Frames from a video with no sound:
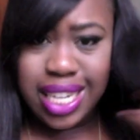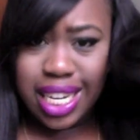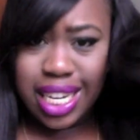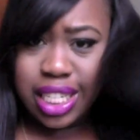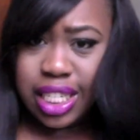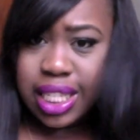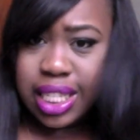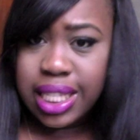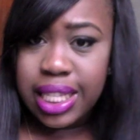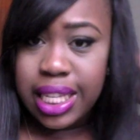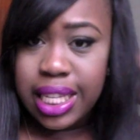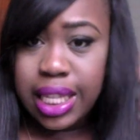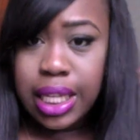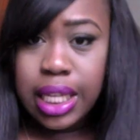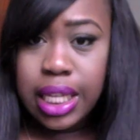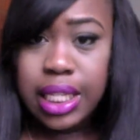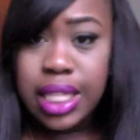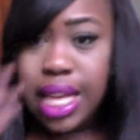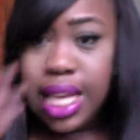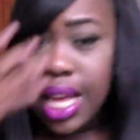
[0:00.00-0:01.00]
I just did
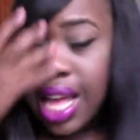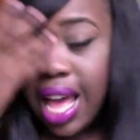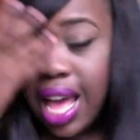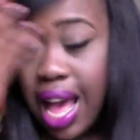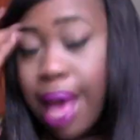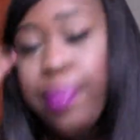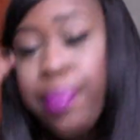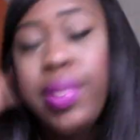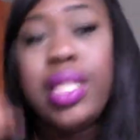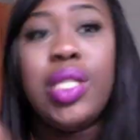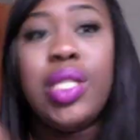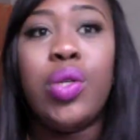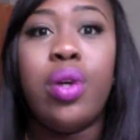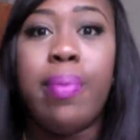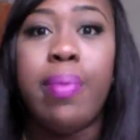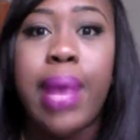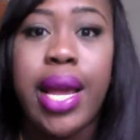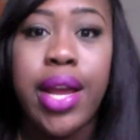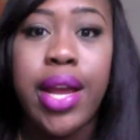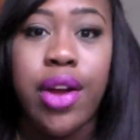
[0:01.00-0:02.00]
this. I've been doing
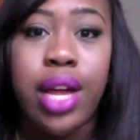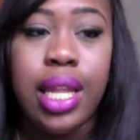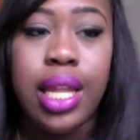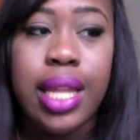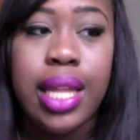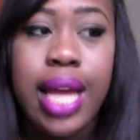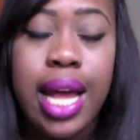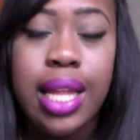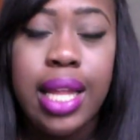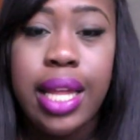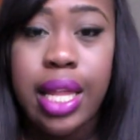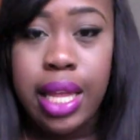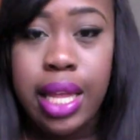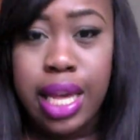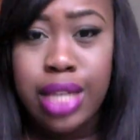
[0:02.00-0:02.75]
my hair a lot lately.